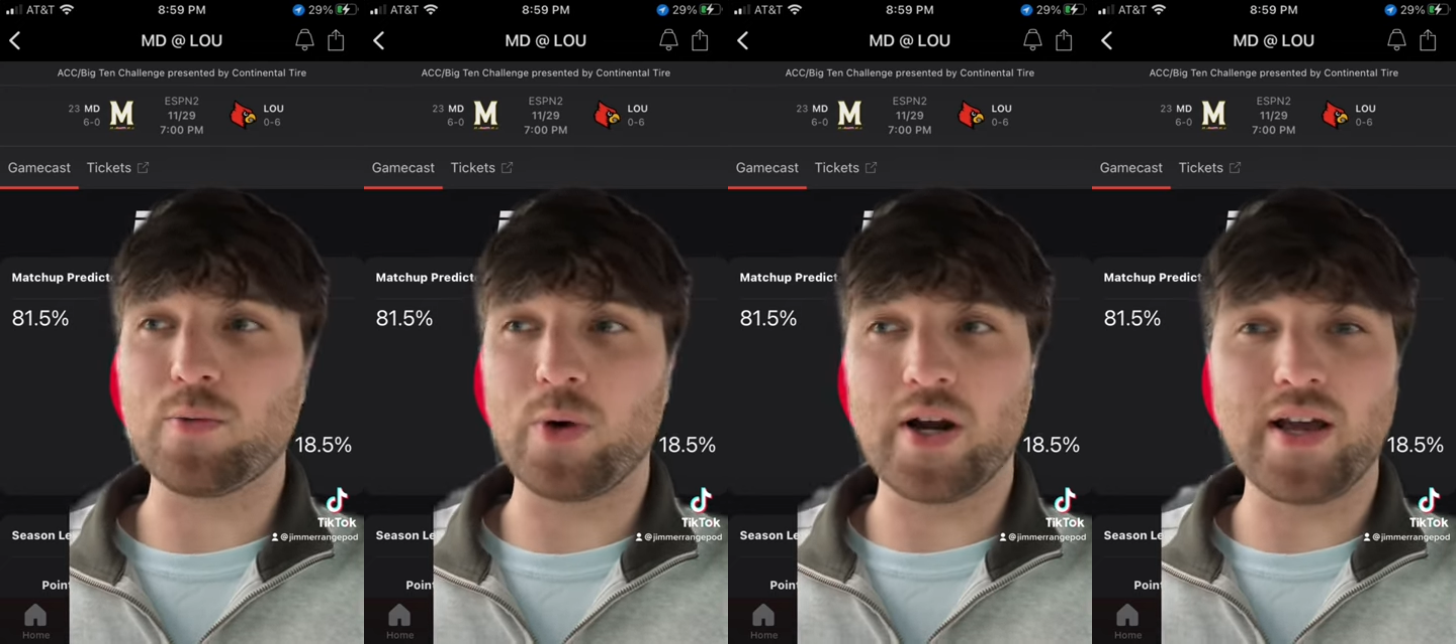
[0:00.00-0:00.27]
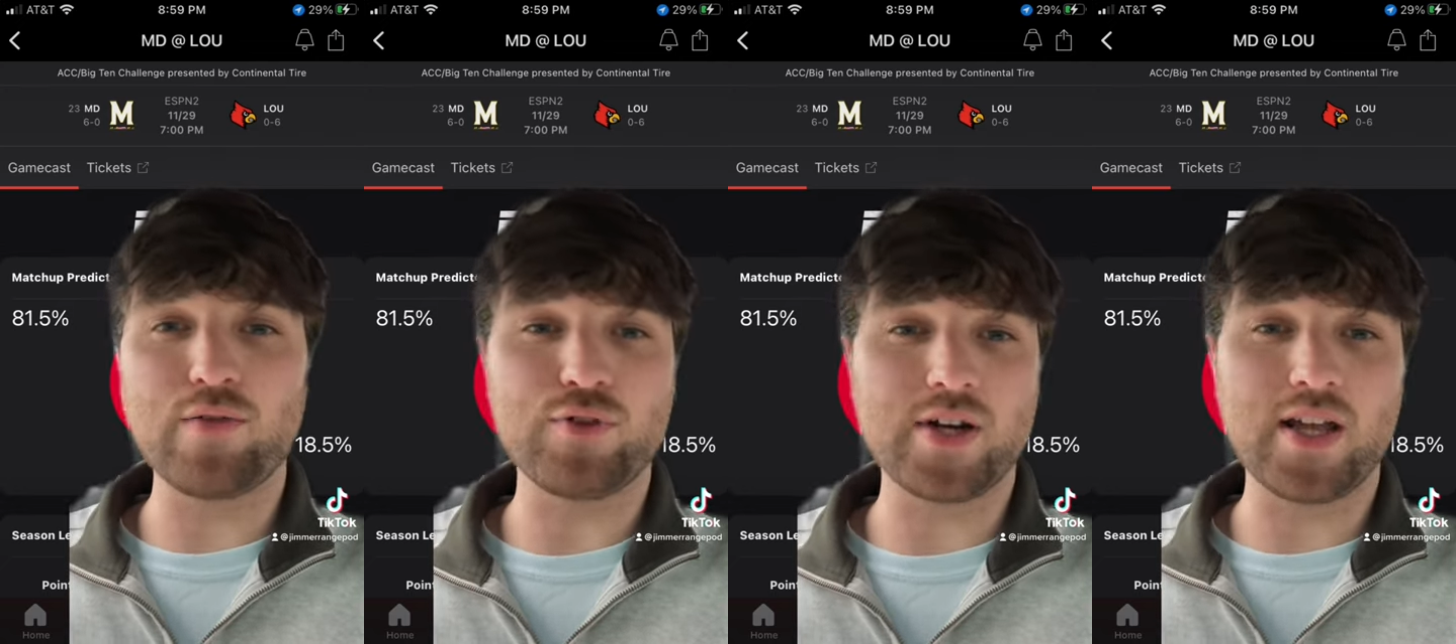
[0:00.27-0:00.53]
won
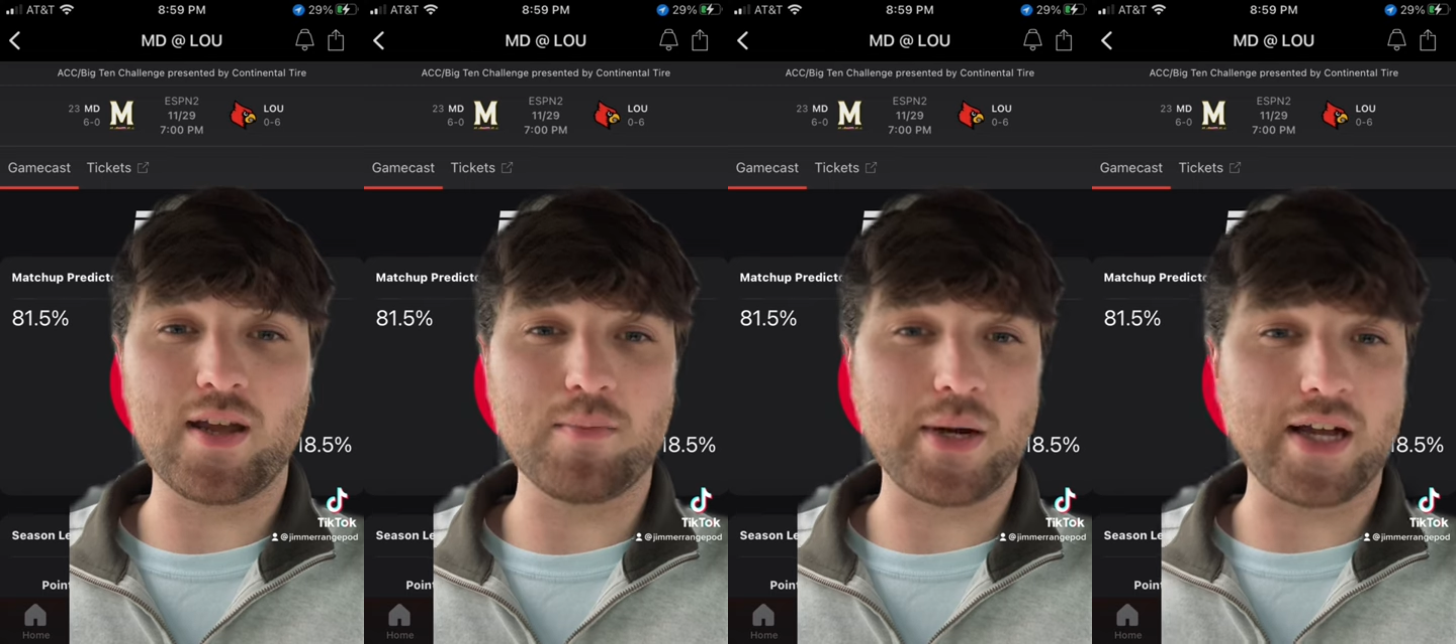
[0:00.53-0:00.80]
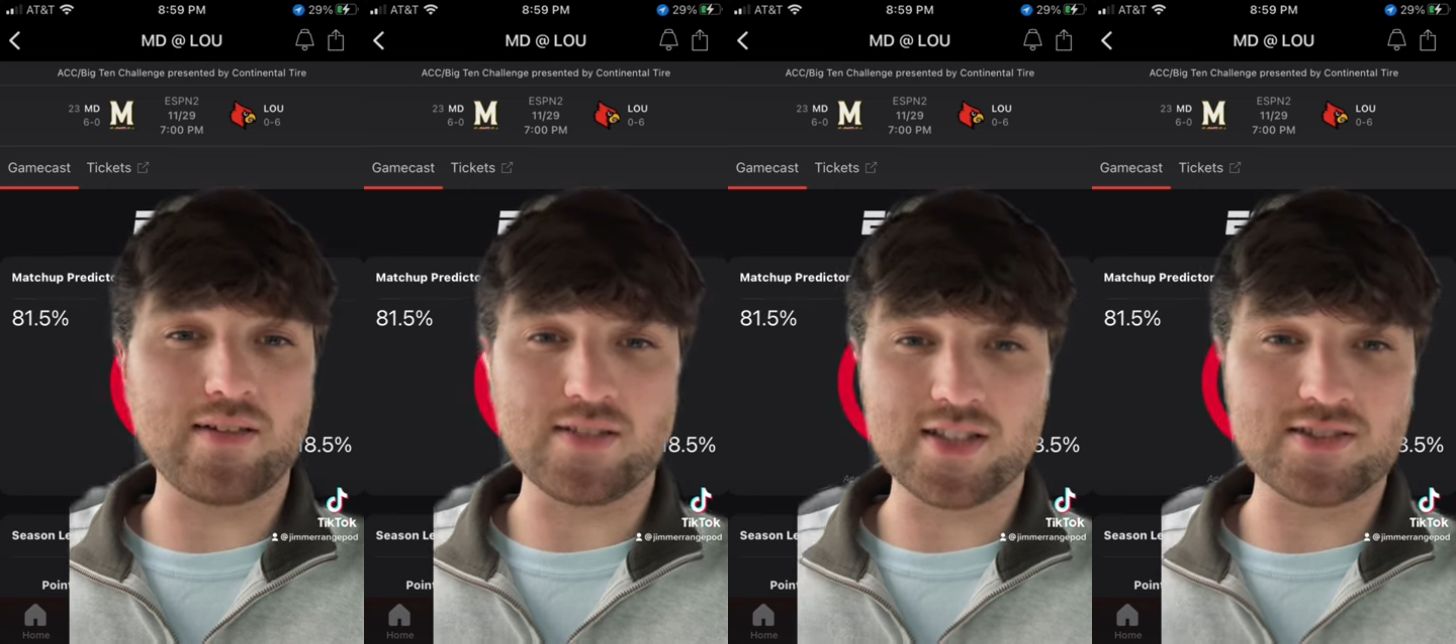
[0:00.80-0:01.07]
every game by
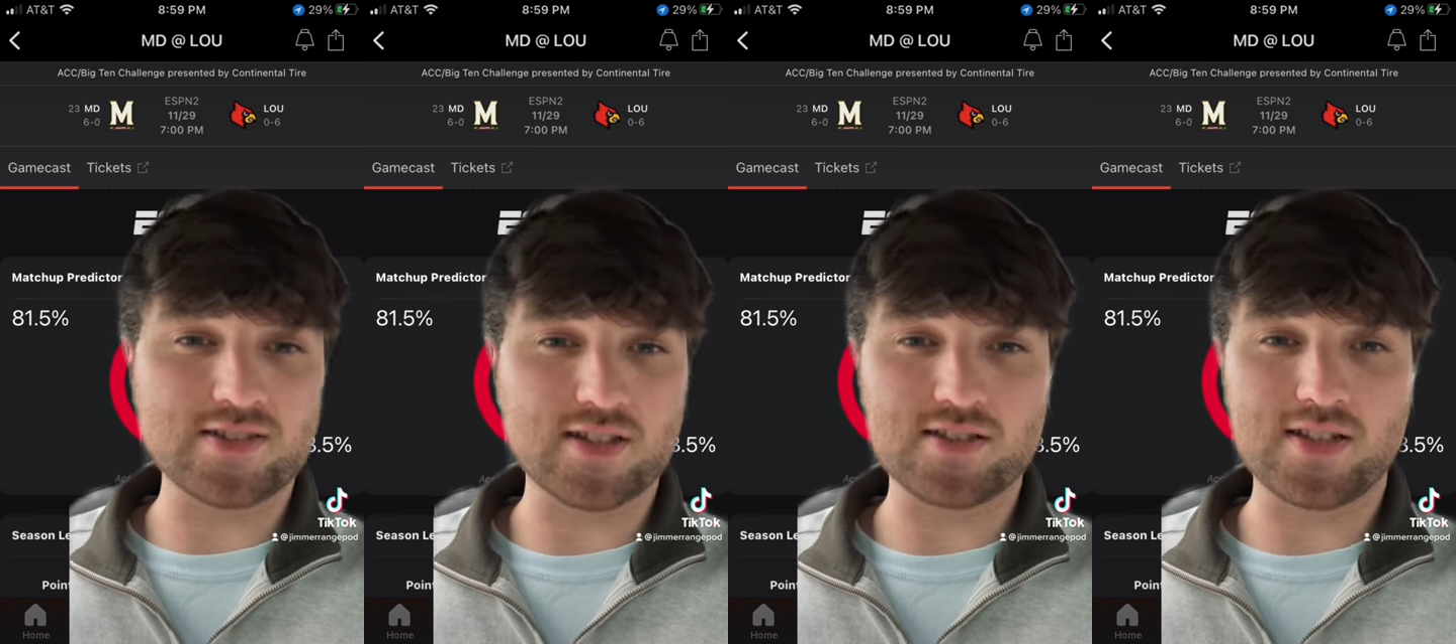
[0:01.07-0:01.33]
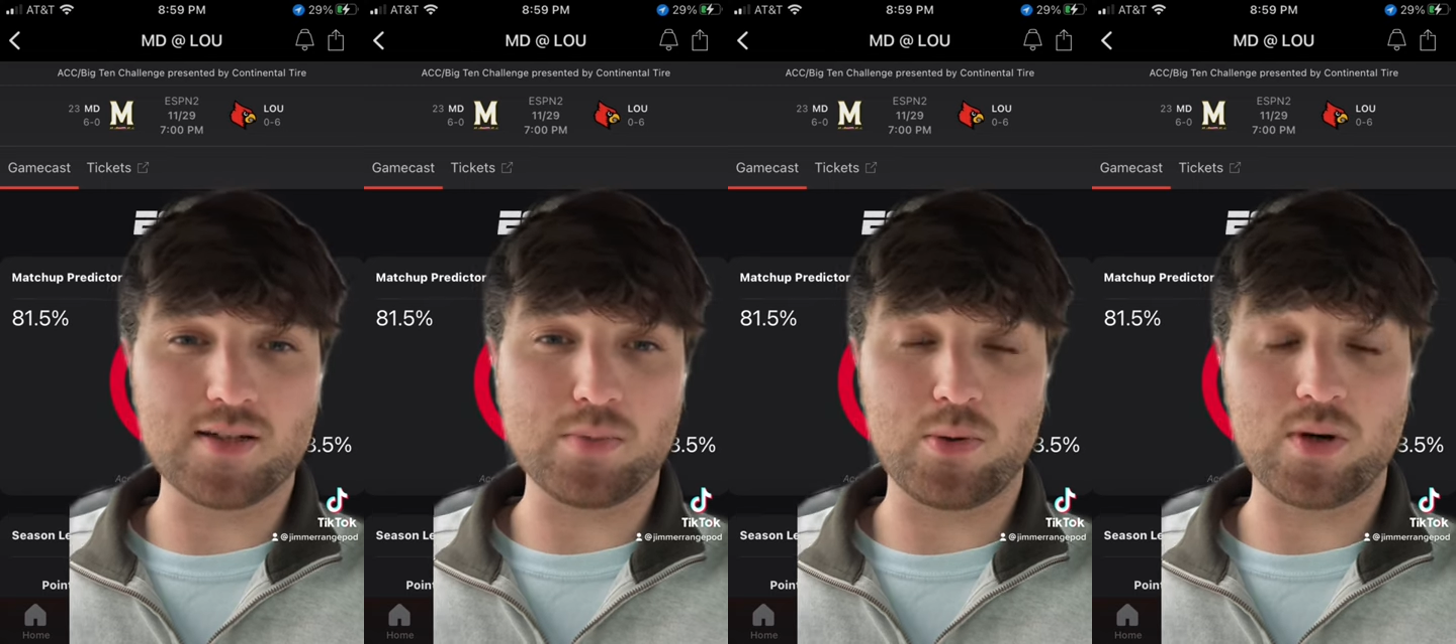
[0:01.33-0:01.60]
at least
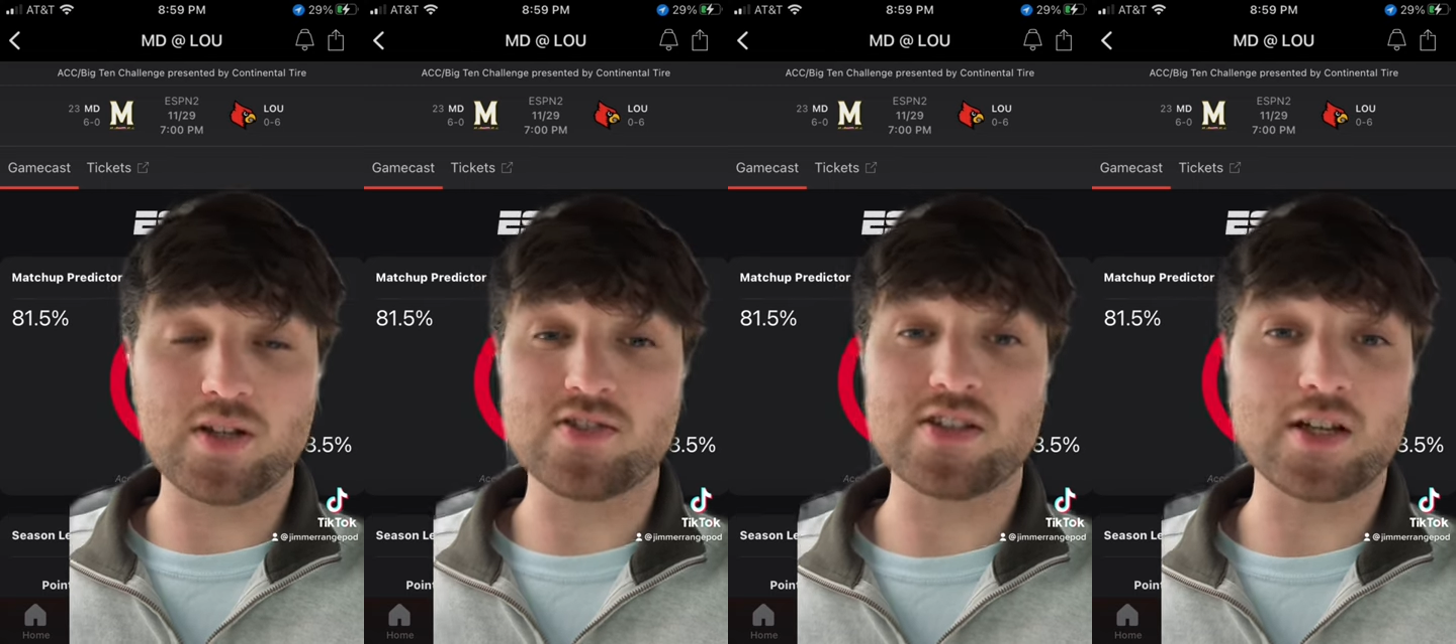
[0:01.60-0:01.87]
16 points,